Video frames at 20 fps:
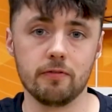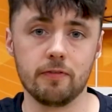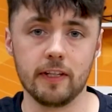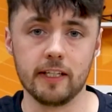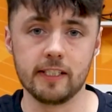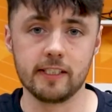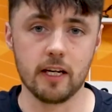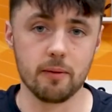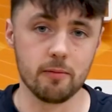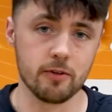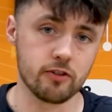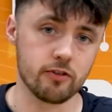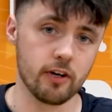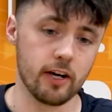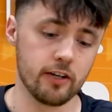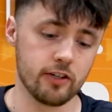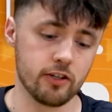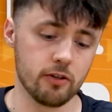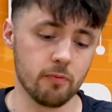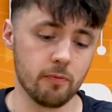for this
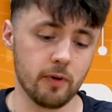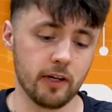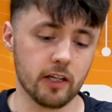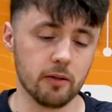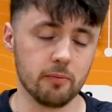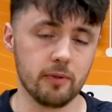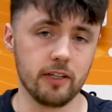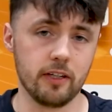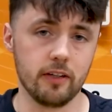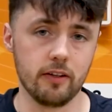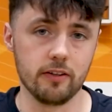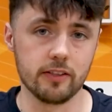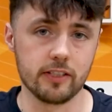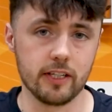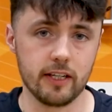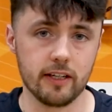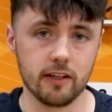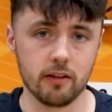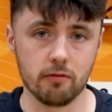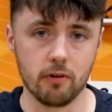demonstration we're going to be
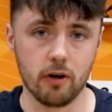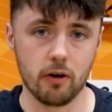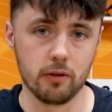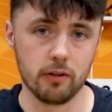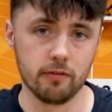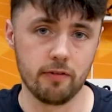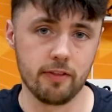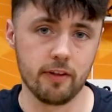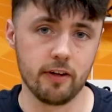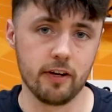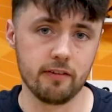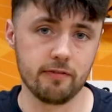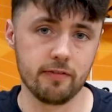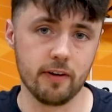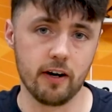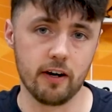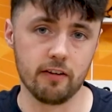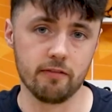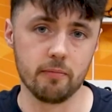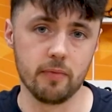using a roll of
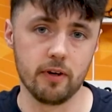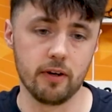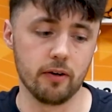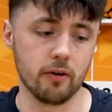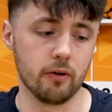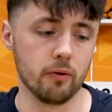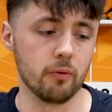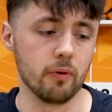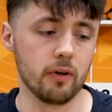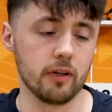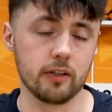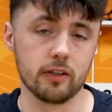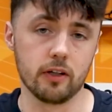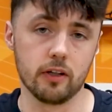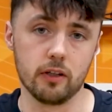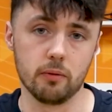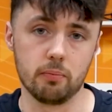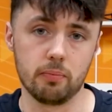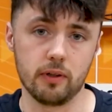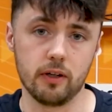35mm
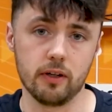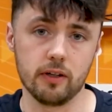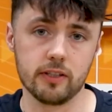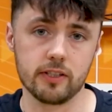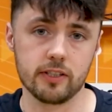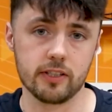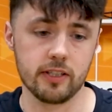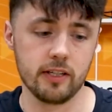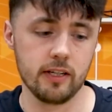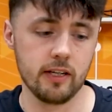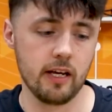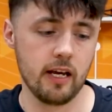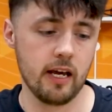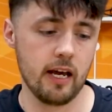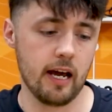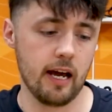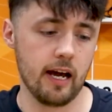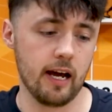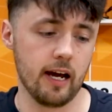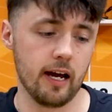ColorPlus,
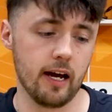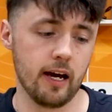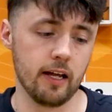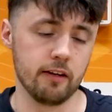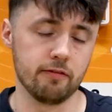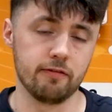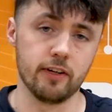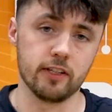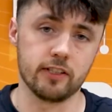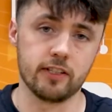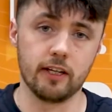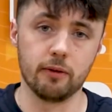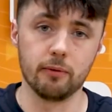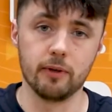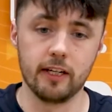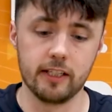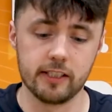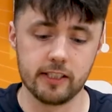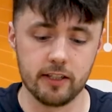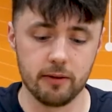and first thing we
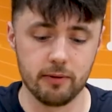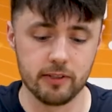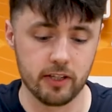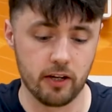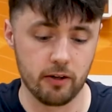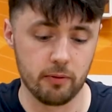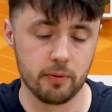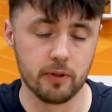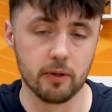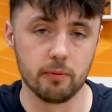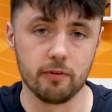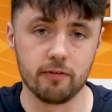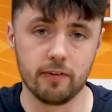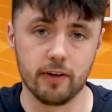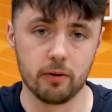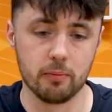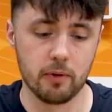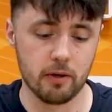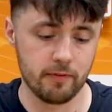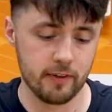need to do is open up the
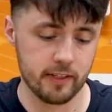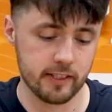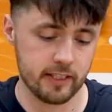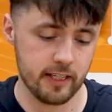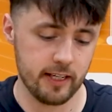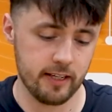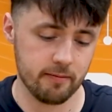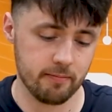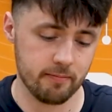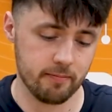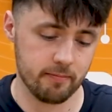film obviously.